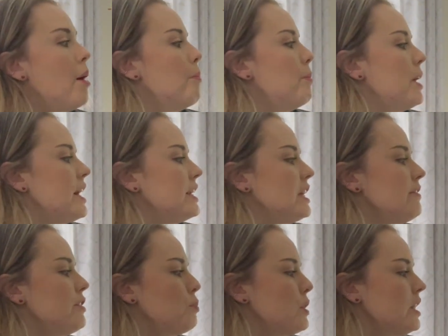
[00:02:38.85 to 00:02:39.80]
But
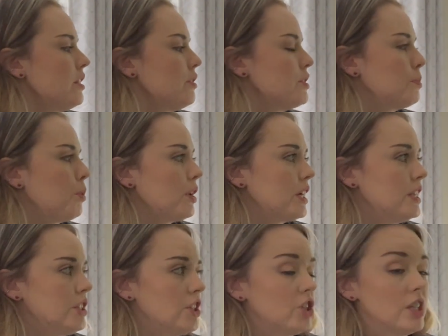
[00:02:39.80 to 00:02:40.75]
even with those poor
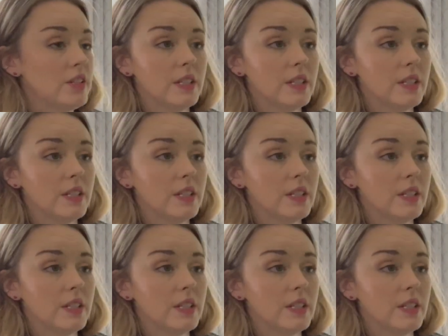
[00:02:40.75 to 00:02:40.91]
conditions,